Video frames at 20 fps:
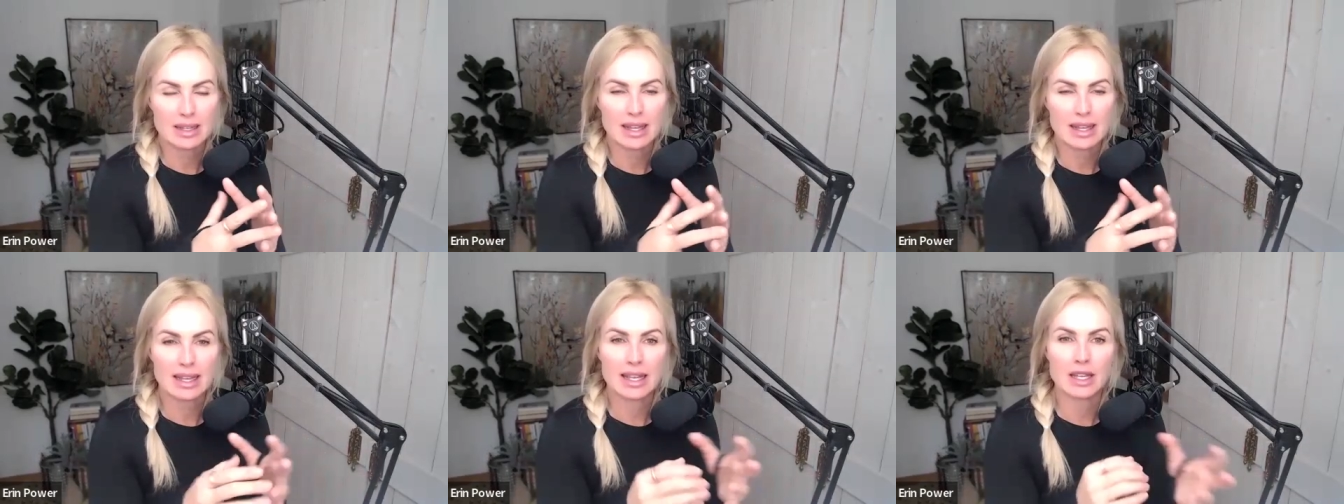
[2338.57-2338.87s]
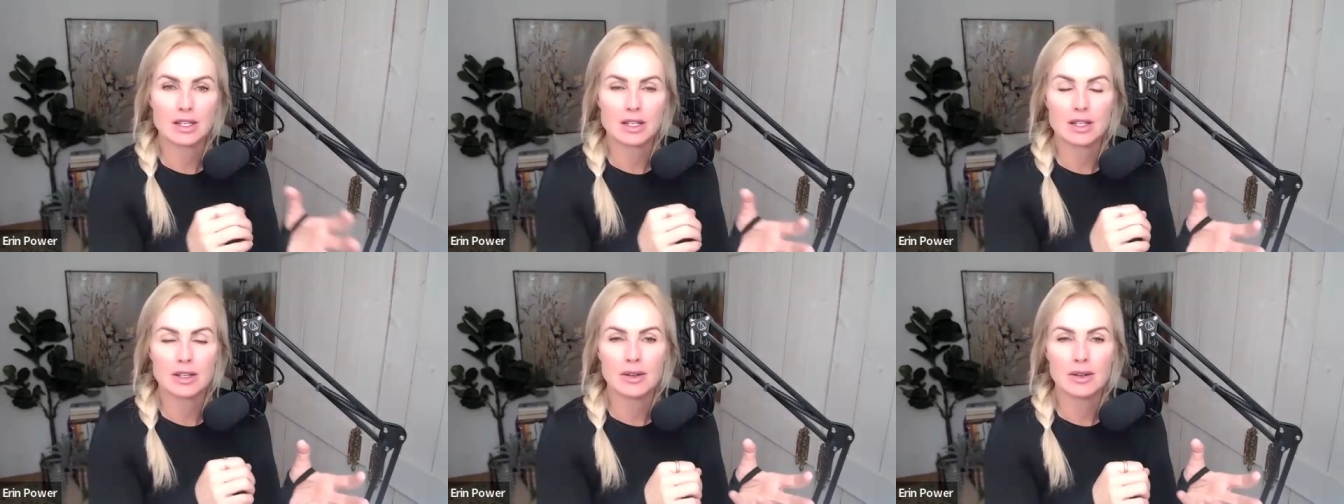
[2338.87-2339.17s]
like
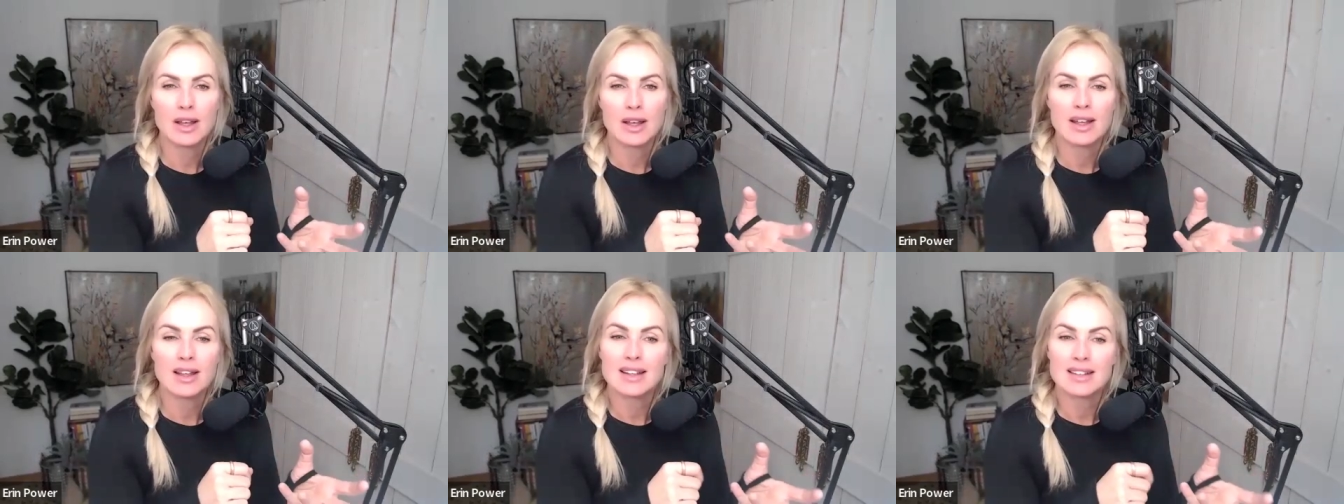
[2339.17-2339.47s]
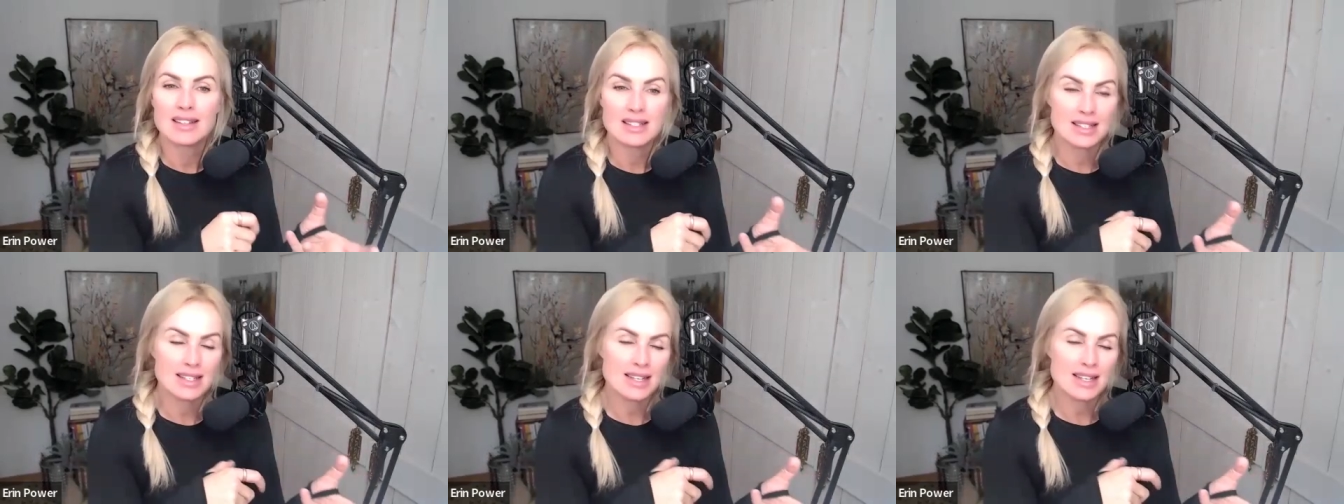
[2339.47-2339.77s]
can you
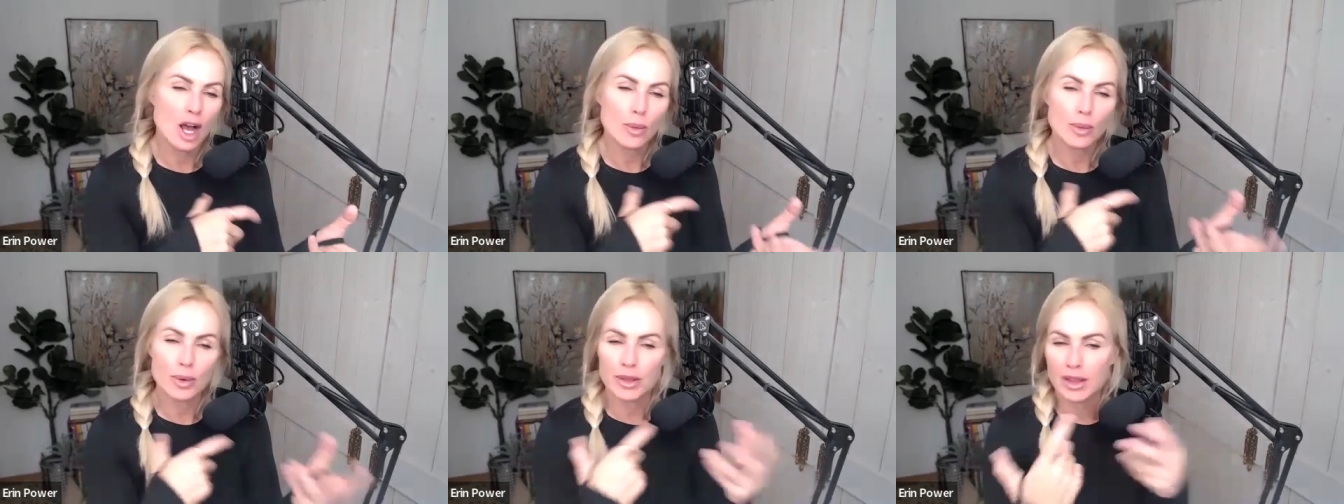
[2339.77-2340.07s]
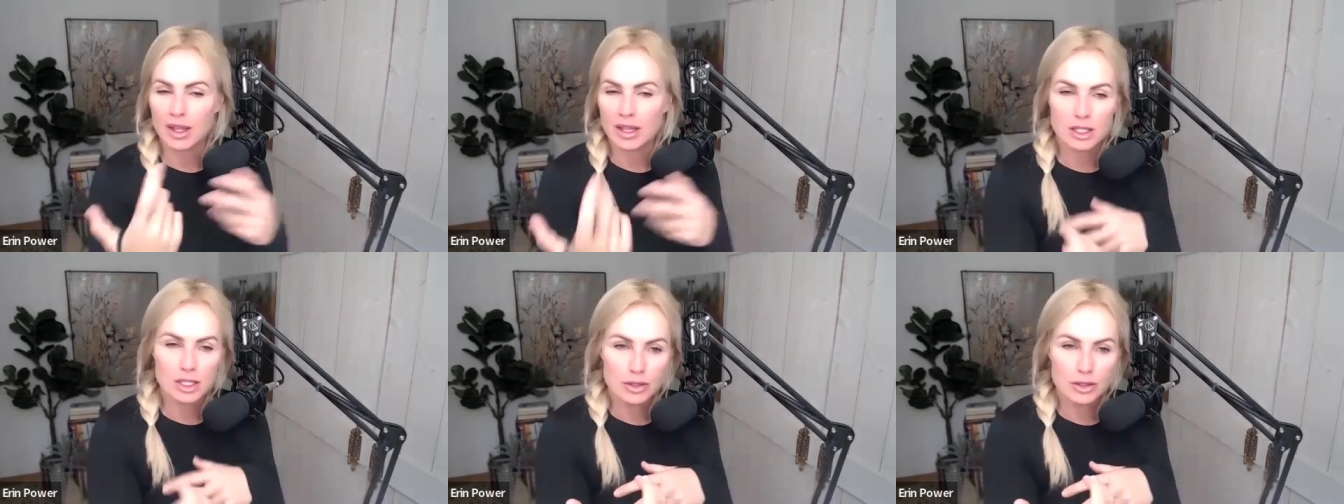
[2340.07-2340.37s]
does it help
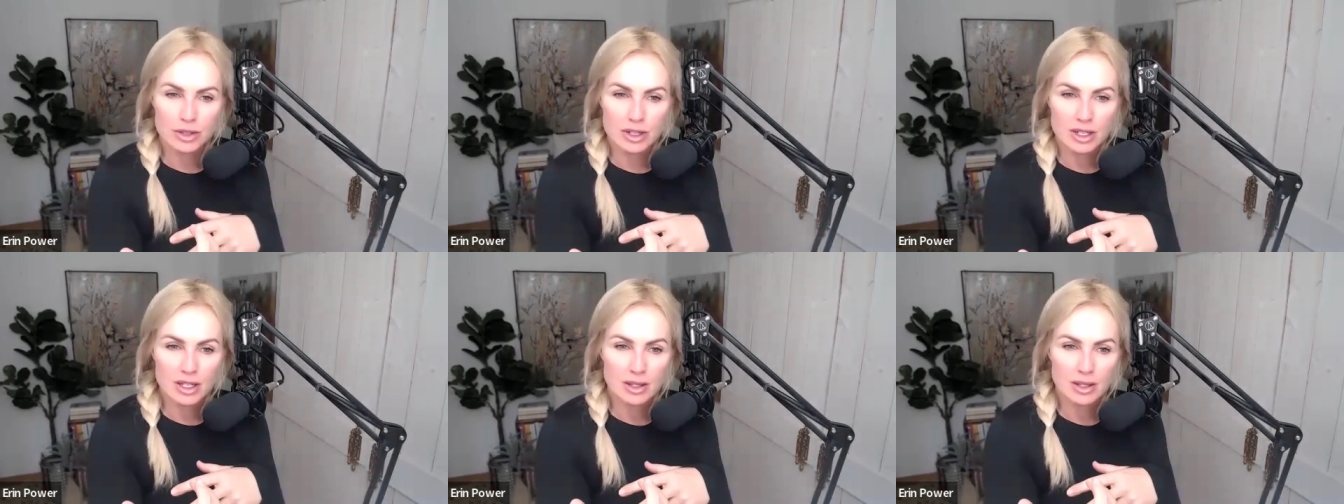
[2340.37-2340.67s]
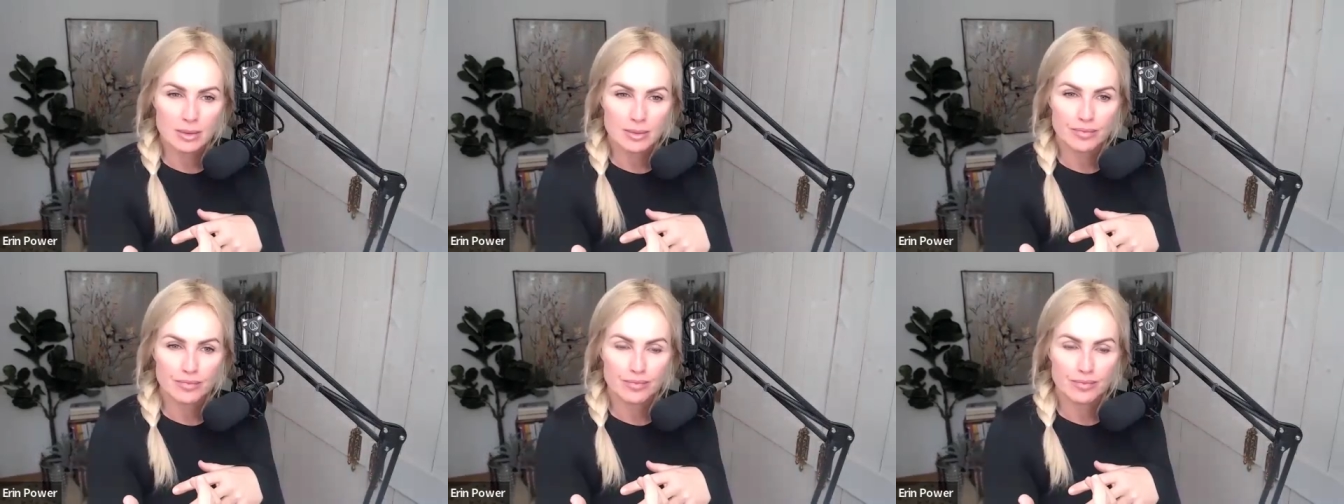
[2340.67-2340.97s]
with
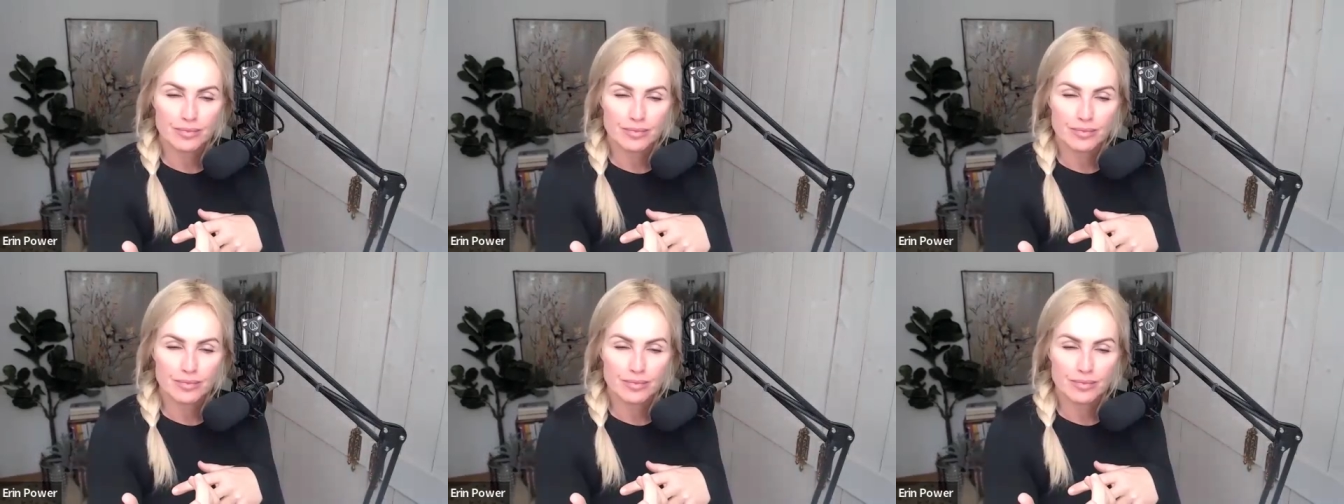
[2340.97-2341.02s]
injury